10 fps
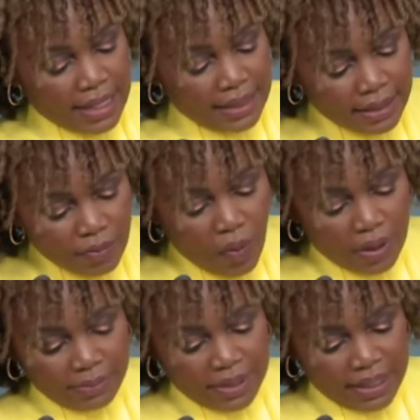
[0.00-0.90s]
I
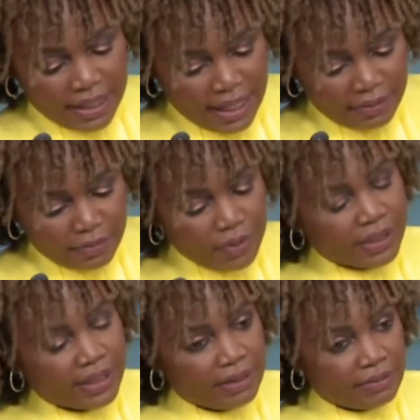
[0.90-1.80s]
want to be, again,
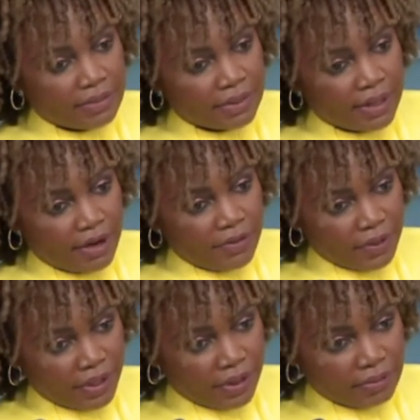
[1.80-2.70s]
really
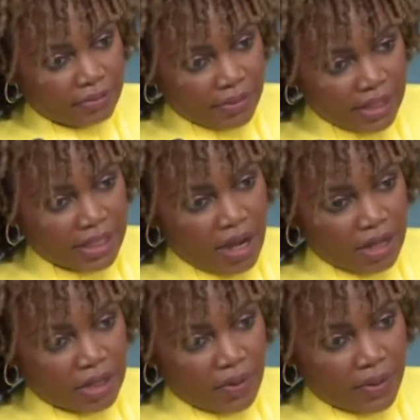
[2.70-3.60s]
careful here. It's an
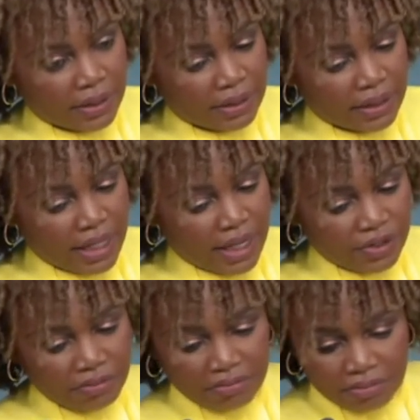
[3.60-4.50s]
ongoing
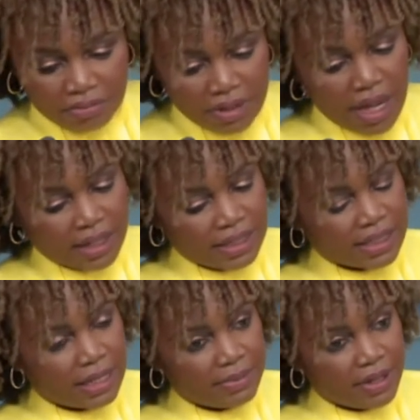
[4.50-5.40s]
litigation not going
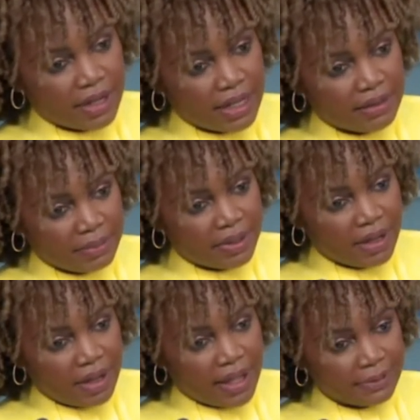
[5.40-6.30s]
to say beyond, anything
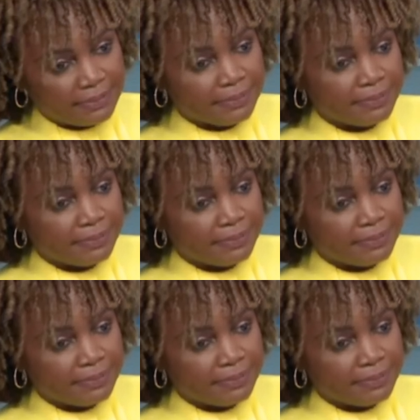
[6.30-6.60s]
beyond that.